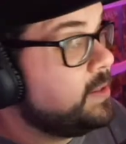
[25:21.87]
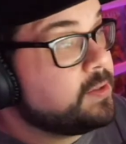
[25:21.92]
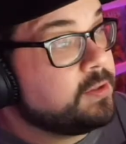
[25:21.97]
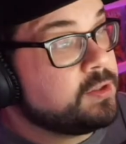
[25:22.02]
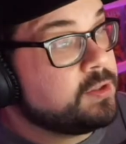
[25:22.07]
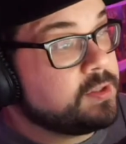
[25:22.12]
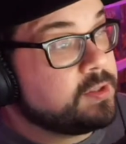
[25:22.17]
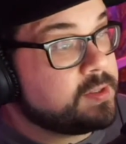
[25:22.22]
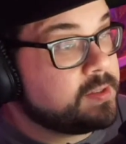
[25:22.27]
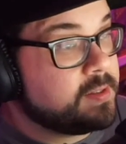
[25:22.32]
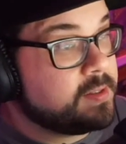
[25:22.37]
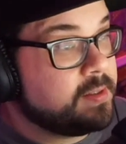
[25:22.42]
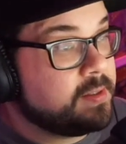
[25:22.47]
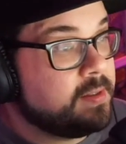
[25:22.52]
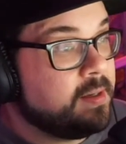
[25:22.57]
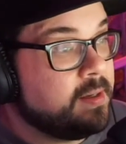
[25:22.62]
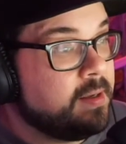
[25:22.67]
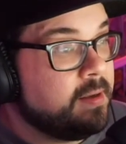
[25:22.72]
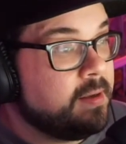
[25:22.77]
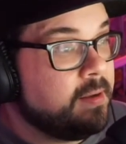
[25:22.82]
are just
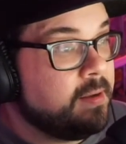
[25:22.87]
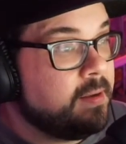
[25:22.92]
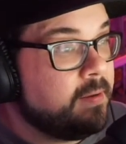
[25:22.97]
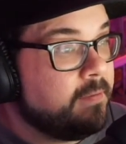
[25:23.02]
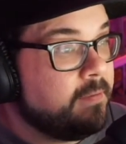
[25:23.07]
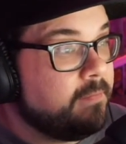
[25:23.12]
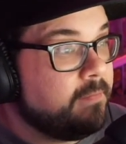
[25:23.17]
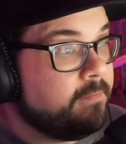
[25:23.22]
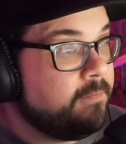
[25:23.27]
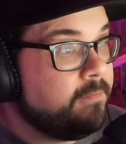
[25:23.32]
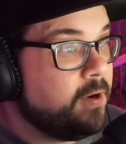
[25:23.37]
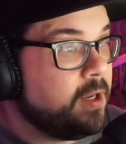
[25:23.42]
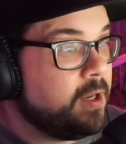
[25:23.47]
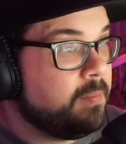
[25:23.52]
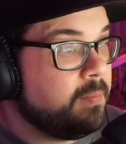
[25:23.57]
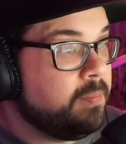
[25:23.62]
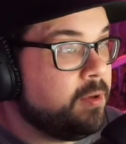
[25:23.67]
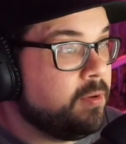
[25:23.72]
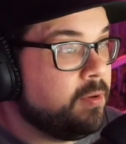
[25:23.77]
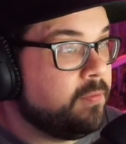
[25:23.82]

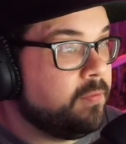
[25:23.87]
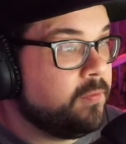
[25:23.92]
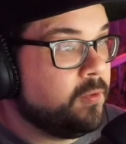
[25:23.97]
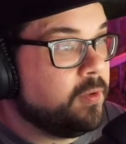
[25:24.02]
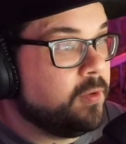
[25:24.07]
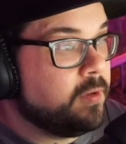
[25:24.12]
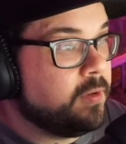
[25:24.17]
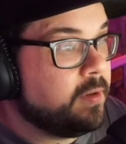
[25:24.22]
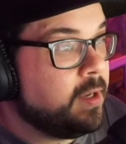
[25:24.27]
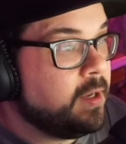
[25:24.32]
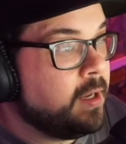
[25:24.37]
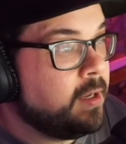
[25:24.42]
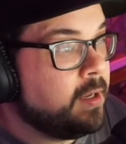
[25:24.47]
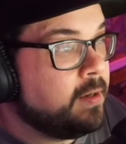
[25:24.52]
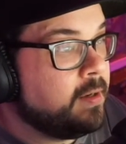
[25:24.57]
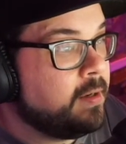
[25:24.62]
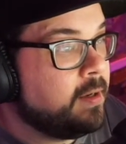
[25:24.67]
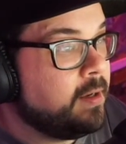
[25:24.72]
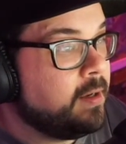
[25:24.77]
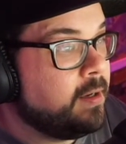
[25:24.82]
freaking beautiful.
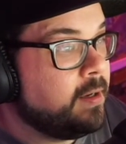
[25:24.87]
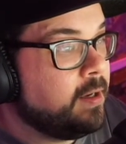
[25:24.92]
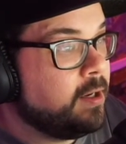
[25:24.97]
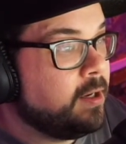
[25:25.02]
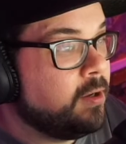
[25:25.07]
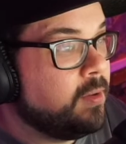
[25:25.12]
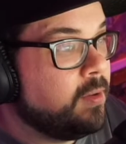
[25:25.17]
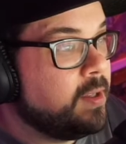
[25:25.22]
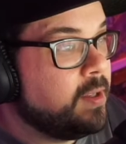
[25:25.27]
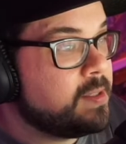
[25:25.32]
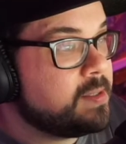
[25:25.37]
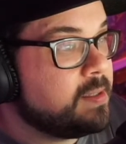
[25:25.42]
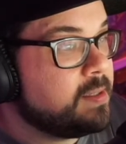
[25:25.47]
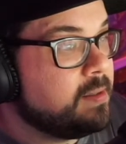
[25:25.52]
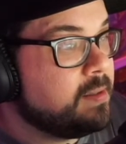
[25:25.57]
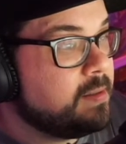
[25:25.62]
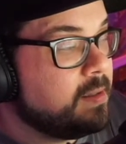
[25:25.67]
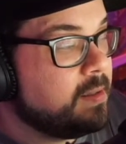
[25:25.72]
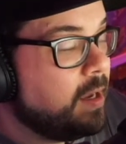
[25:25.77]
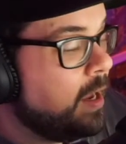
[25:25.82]
And,
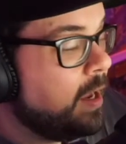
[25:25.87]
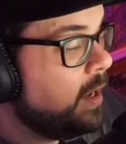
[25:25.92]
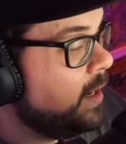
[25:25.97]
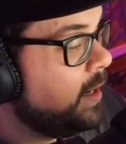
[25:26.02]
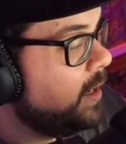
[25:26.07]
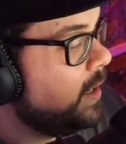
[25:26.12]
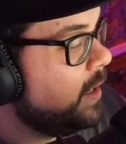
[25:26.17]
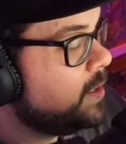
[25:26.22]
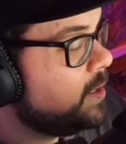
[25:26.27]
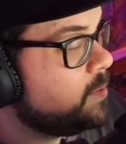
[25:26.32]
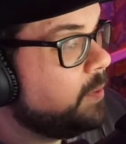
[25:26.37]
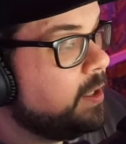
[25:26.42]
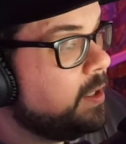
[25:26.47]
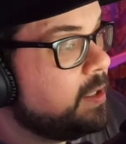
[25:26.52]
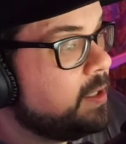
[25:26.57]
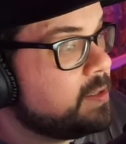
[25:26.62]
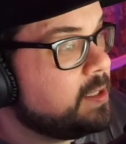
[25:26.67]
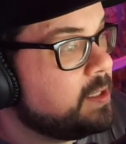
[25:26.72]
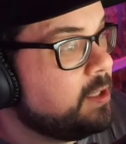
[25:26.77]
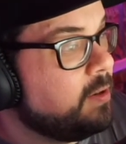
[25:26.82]
I
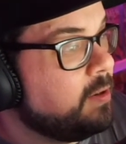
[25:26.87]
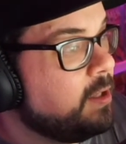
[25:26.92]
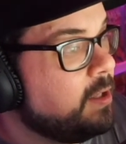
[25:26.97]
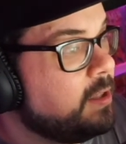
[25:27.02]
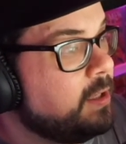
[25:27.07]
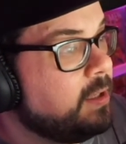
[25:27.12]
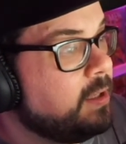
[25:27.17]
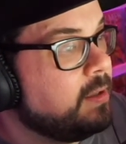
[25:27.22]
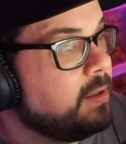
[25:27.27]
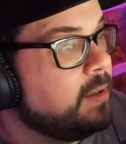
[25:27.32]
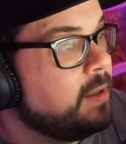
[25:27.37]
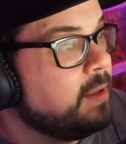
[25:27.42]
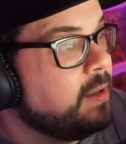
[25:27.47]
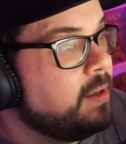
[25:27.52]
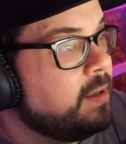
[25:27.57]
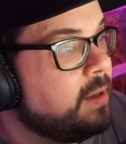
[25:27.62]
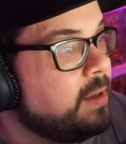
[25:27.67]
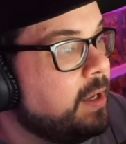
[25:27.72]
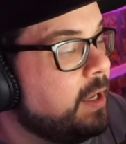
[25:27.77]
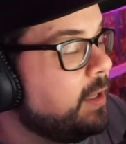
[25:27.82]
explained it to you. I think
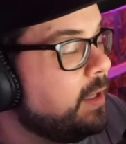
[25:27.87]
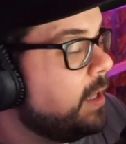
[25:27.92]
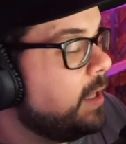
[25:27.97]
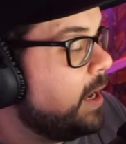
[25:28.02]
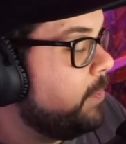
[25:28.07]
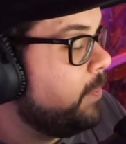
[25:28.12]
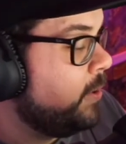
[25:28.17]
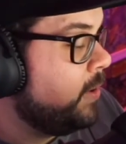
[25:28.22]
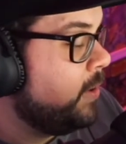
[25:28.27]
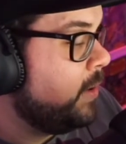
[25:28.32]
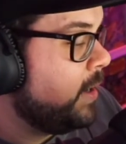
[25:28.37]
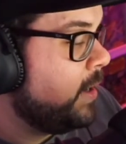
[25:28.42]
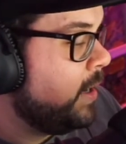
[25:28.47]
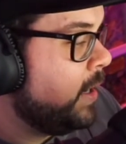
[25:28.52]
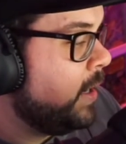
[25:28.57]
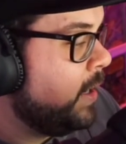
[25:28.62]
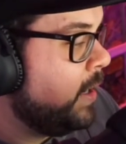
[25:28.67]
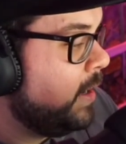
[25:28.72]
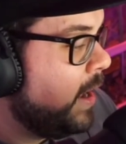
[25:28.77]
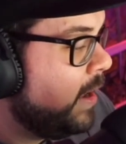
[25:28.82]

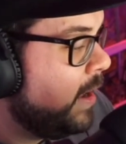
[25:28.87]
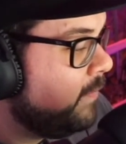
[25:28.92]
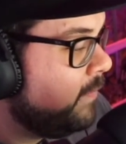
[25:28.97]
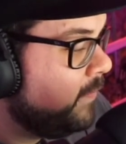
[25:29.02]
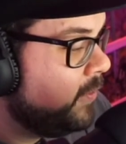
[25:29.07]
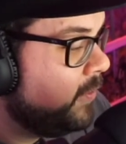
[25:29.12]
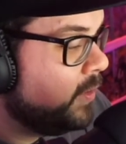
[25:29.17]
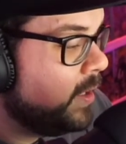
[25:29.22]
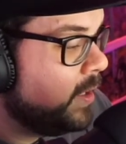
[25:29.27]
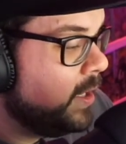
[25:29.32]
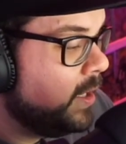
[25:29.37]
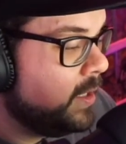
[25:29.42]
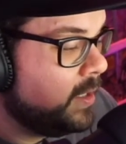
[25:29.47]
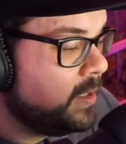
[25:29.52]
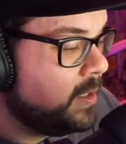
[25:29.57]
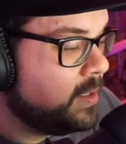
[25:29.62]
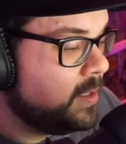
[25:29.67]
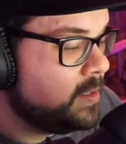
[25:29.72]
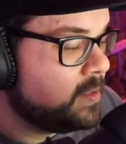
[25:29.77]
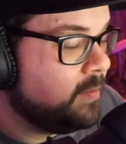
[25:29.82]
Headlopper, I feel like,
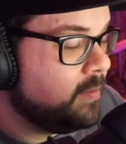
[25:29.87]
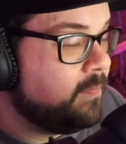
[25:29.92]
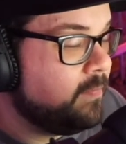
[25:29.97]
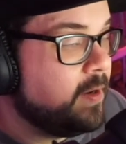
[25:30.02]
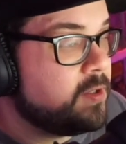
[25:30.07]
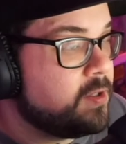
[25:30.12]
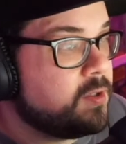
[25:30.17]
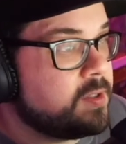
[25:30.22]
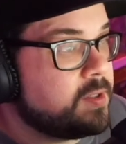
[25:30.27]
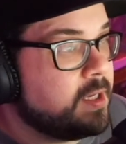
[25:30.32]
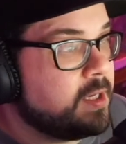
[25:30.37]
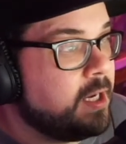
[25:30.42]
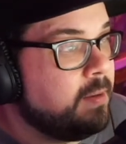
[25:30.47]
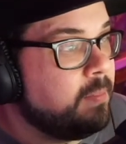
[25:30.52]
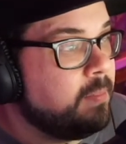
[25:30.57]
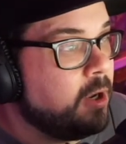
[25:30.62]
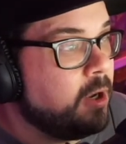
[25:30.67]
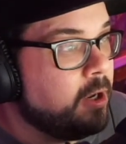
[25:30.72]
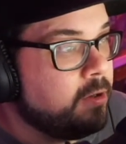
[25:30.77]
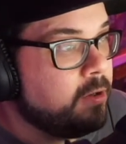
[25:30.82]
is Adventure
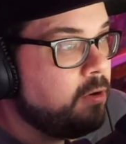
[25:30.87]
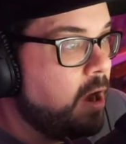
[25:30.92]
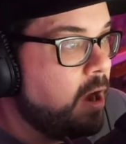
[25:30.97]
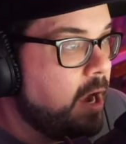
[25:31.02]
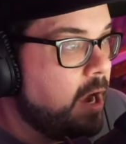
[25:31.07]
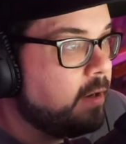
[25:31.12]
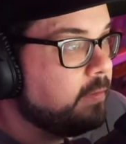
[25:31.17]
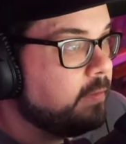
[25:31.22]
Time on crack.